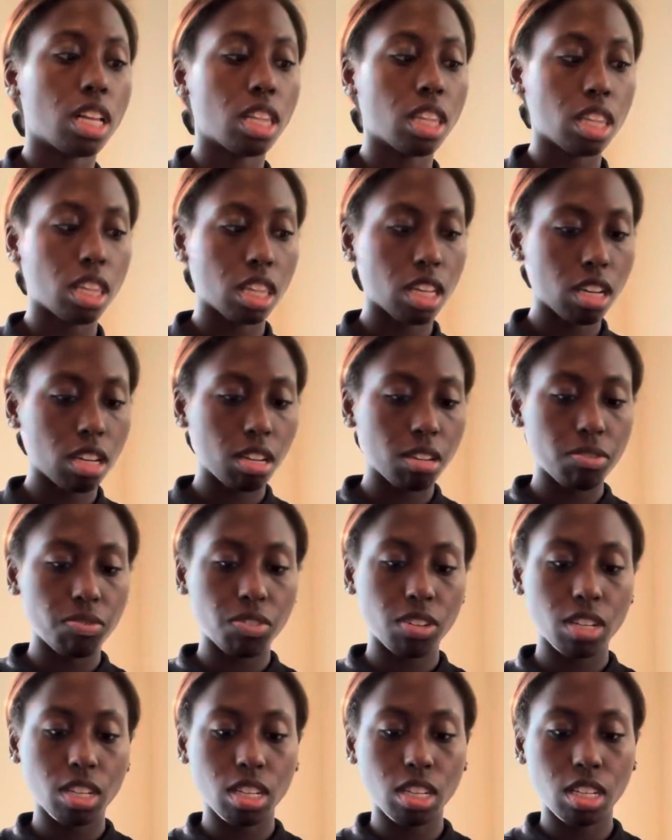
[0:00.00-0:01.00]
Love
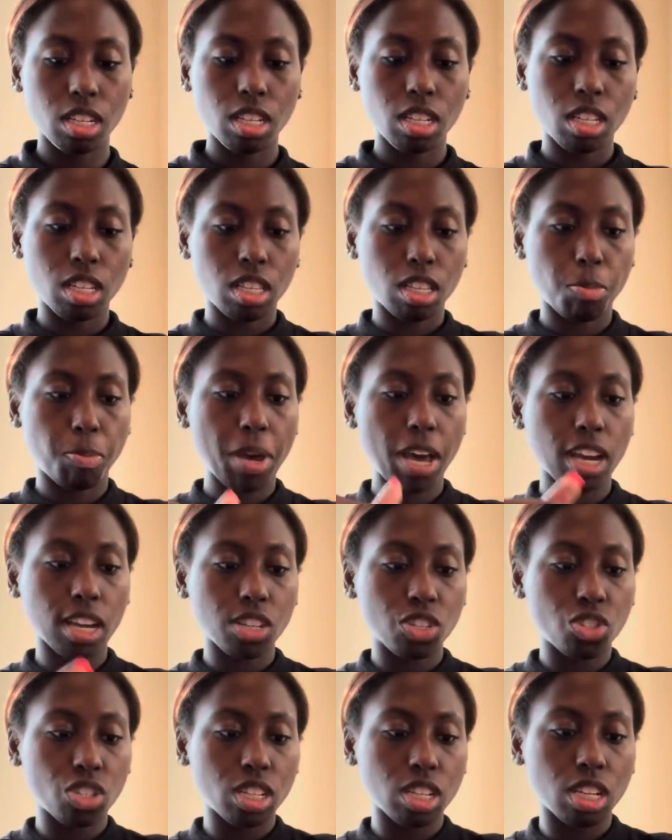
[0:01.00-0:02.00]
the
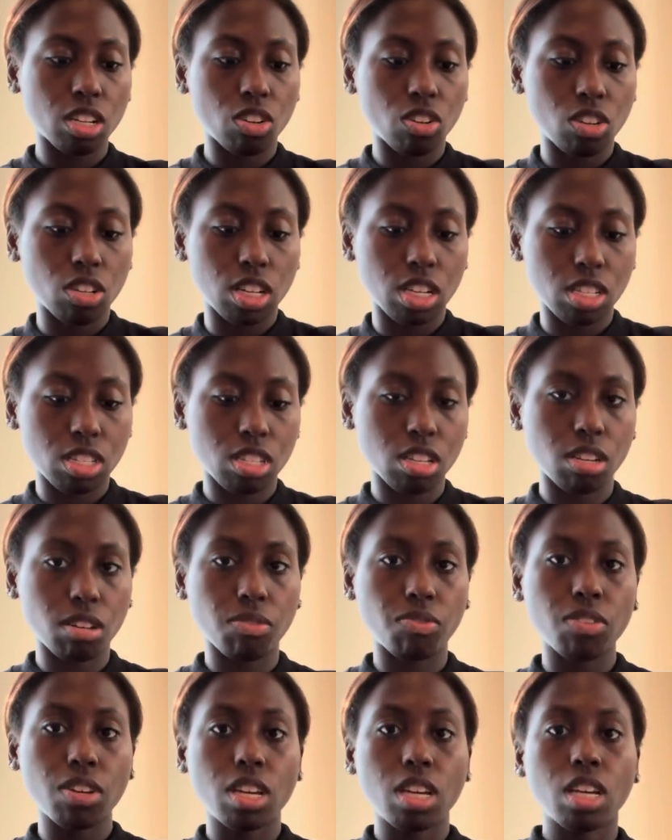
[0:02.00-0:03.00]
packaging and all that
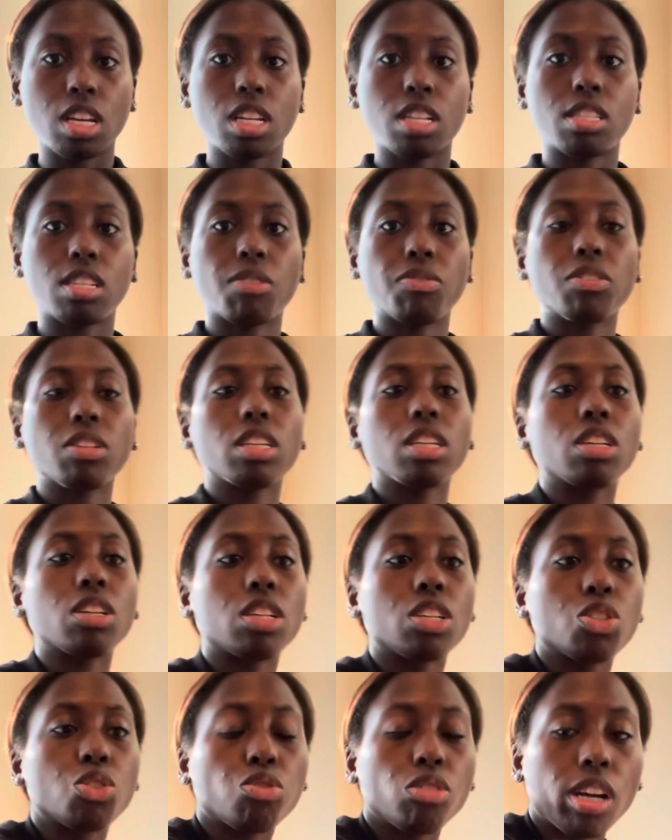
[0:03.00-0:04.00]
stuff. Definitely
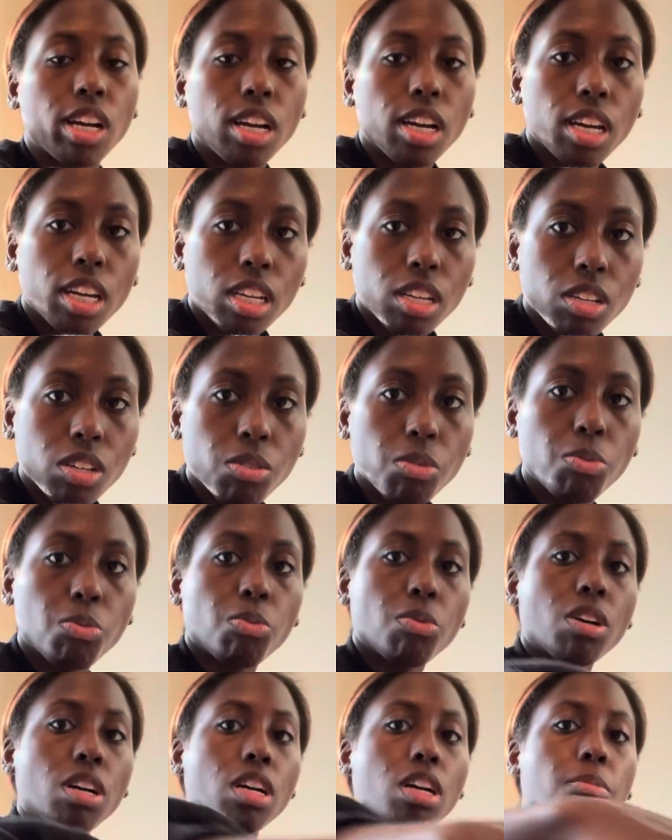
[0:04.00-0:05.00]
going to try.
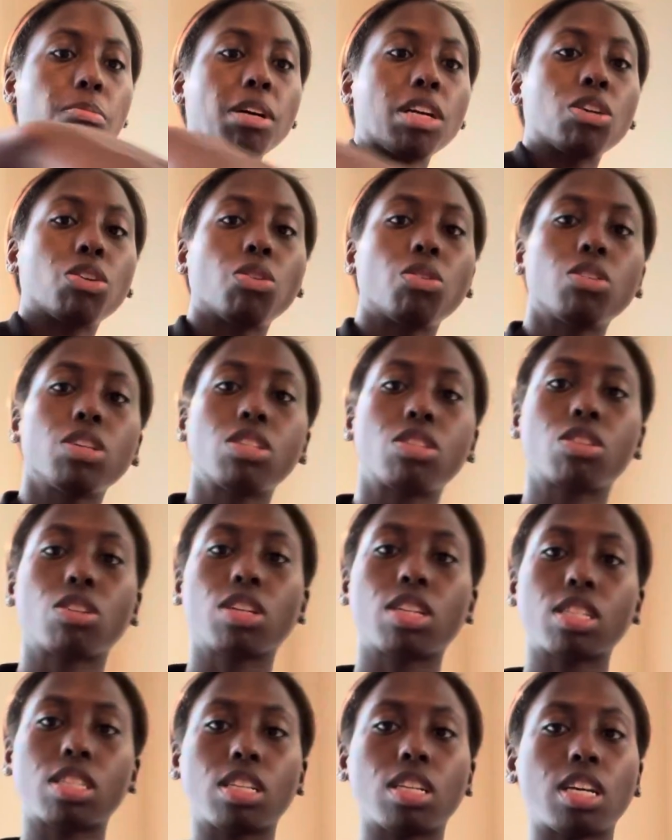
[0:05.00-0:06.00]
Uh, my goal is to
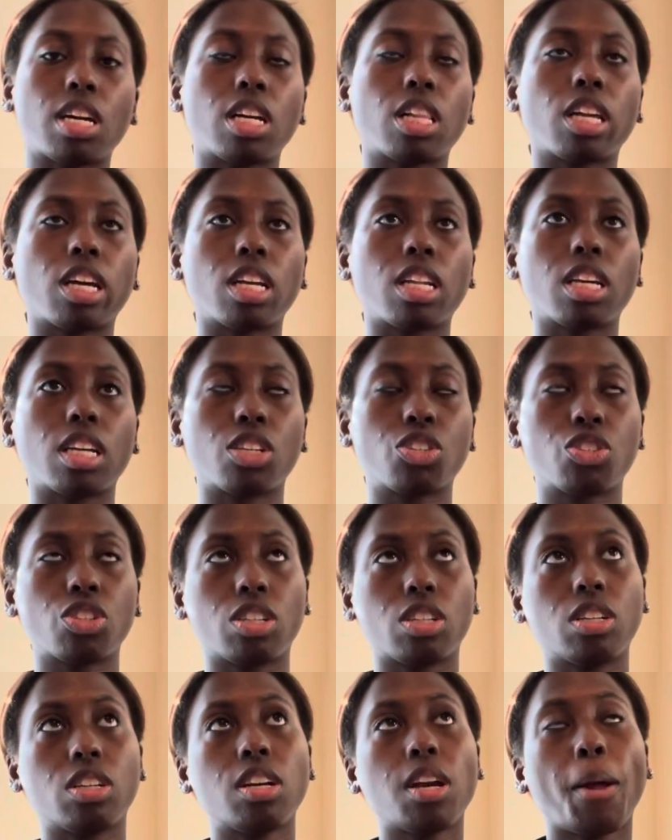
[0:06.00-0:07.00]
get to LA next
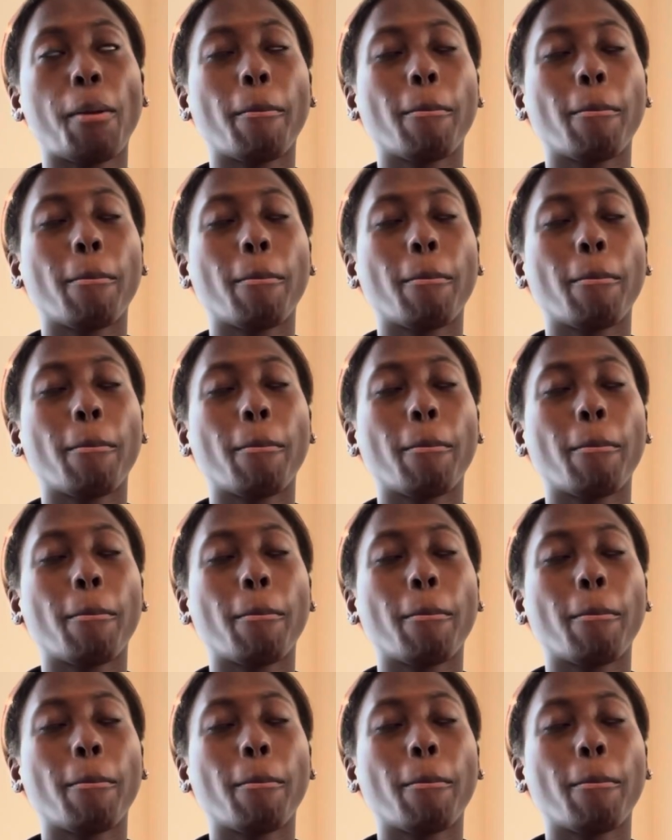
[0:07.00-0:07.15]
year